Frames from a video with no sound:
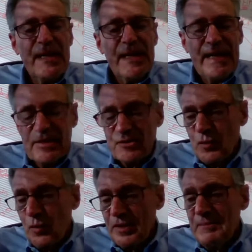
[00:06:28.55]
and
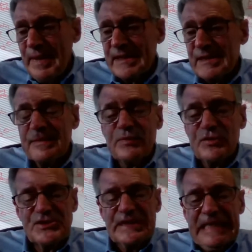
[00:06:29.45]
automatically
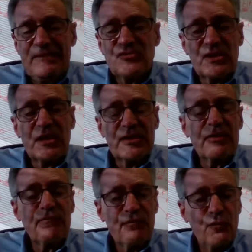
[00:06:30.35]
puts it into the link
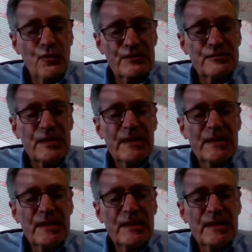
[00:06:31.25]
for you.